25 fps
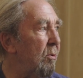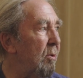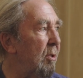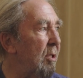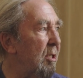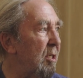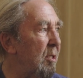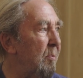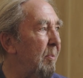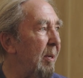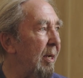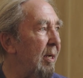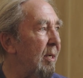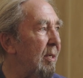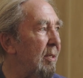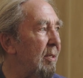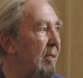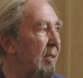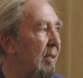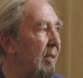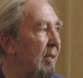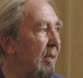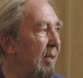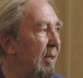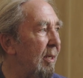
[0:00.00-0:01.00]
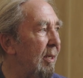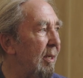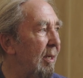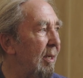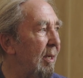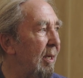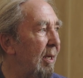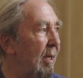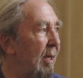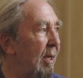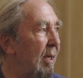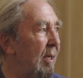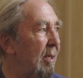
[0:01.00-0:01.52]
dispersed
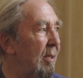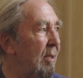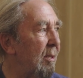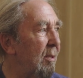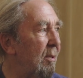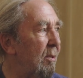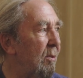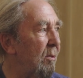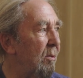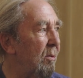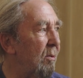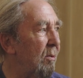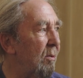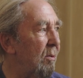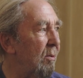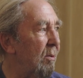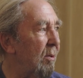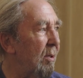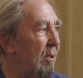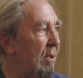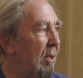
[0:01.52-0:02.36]
into